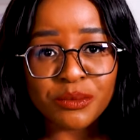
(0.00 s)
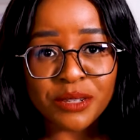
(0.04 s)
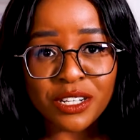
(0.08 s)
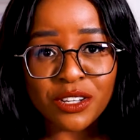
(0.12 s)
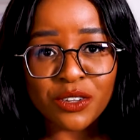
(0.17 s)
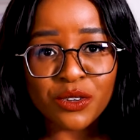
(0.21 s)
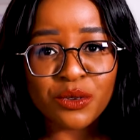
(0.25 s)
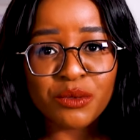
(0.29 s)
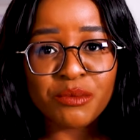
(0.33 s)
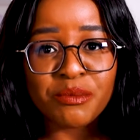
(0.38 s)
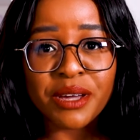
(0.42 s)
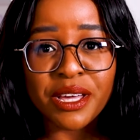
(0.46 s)

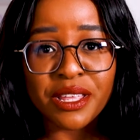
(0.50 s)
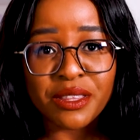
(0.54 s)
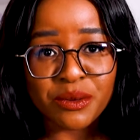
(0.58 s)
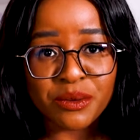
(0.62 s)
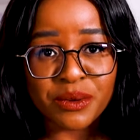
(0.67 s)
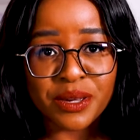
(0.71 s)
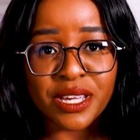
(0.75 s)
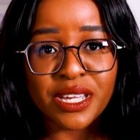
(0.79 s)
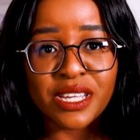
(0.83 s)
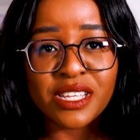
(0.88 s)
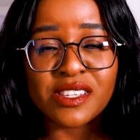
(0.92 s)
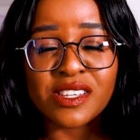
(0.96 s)
Malone, by the
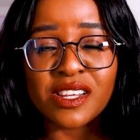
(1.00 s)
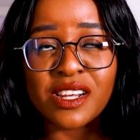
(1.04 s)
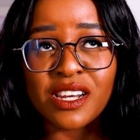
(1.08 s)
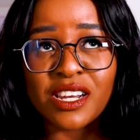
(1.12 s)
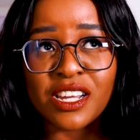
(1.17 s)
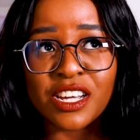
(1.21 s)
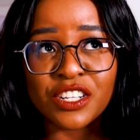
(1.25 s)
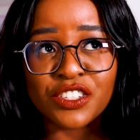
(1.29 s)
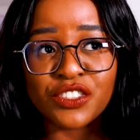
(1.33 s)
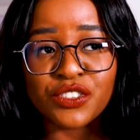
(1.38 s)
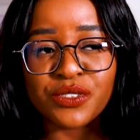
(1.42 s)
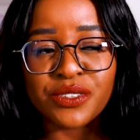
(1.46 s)
way, is a
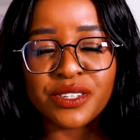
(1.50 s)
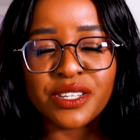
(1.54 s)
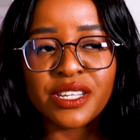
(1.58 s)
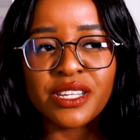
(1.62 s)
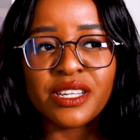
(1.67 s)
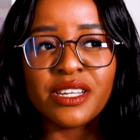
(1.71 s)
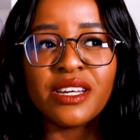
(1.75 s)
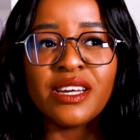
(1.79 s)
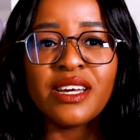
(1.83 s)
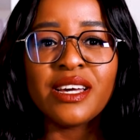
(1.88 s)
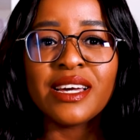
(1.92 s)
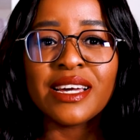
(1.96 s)

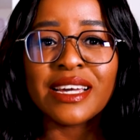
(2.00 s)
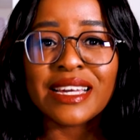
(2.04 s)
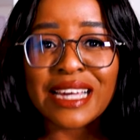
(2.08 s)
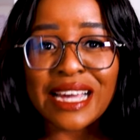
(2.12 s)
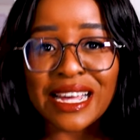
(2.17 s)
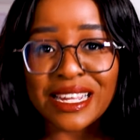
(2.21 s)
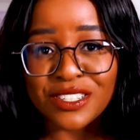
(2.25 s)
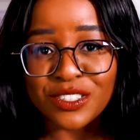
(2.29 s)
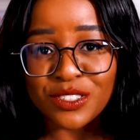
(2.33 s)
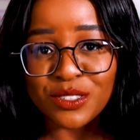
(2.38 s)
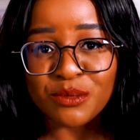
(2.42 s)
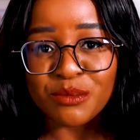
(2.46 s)
luxury
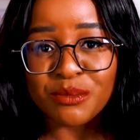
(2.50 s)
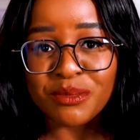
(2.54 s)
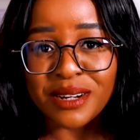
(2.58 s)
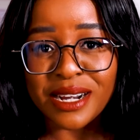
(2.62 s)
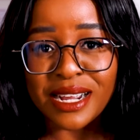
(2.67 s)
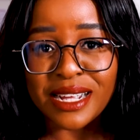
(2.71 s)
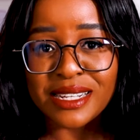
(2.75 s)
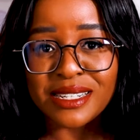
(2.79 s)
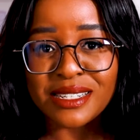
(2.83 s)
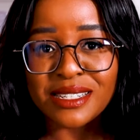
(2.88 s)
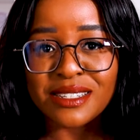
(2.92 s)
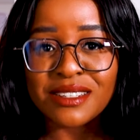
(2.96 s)
candle
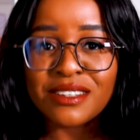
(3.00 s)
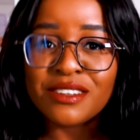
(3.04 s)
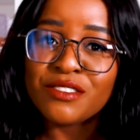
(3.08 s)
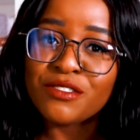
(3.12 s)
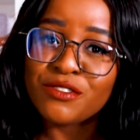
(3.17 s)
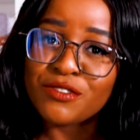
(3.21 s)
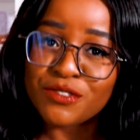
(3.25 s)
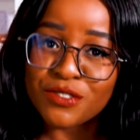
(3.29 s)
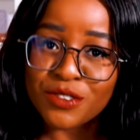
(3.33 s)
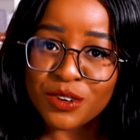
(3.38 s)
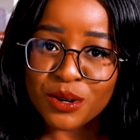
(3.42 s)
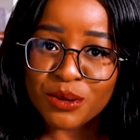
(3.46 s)
brand
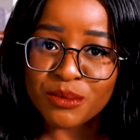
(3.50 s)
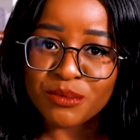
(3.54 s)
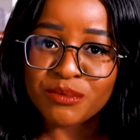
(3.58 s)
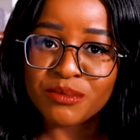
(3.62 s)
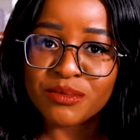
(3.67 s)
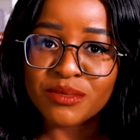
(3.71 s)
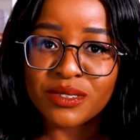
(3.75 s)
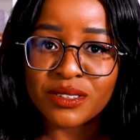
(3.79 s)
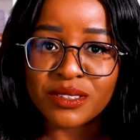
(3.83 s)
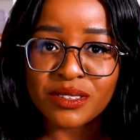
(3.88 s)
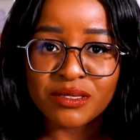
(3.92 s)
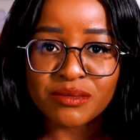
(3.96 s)

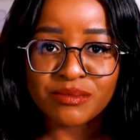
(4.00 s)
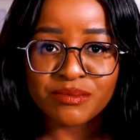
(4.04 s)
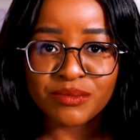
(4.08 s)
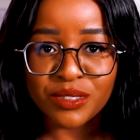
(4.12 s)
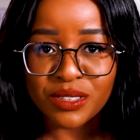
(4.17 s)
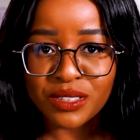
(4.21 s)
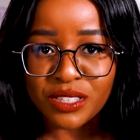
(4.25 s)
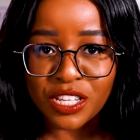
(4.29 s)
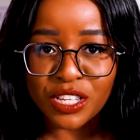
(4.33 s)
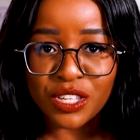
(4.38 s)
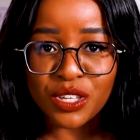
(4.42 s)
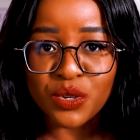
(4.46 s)
from
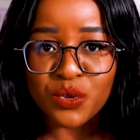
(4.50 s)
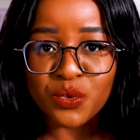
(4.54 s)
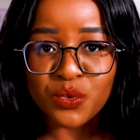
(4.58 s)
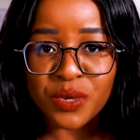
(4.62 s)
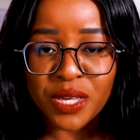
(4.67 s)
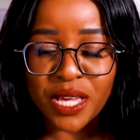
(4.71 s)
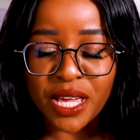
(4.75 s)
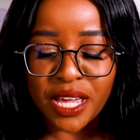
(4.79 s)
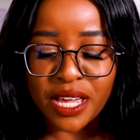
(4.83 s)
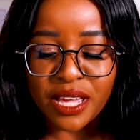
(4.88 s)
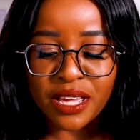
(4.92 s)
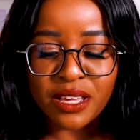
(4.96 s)
the
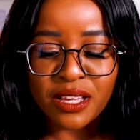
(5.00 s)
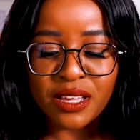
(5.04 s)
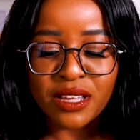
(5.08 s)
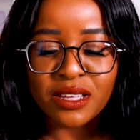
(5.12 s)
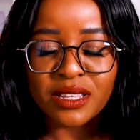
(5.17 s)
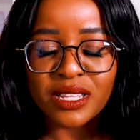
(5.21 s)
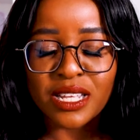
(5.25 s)
UK.